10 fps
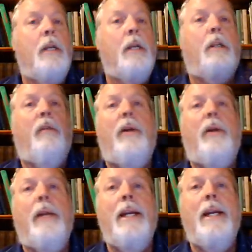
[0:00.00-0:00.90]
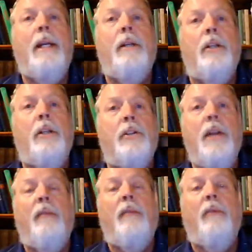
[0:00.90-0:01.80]
to the very end and just
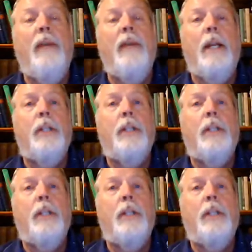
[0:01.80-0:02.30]
never finish.